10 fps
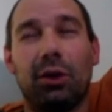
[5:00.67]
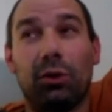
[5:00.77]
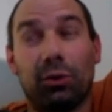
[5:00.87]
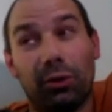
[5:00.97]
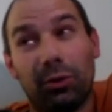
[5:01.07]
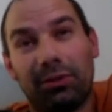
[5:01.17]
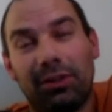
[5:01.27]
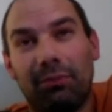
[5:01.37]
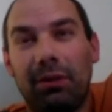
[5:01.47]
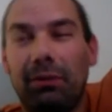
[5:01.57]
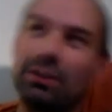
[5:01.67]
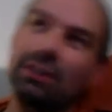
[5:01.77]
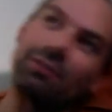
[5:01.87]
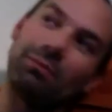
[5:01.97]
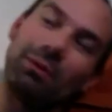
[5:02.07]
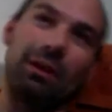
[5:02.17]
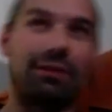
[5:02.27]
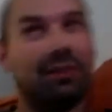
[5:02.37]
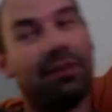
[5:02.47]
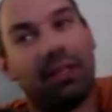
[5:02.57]
groups. Different people have
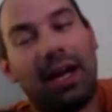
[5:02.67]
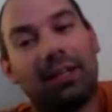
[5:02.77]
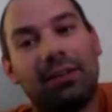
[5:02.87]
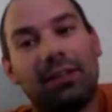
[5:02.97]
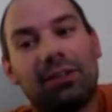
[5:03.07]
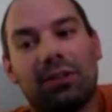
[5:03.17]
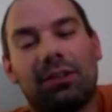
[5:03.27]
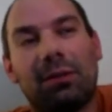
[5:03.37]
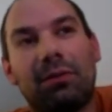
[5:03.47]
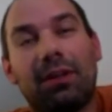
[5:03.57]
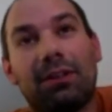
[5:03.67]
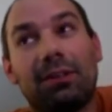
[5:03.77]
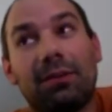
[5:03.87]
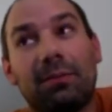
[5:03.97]
different kinds of interests. Some of us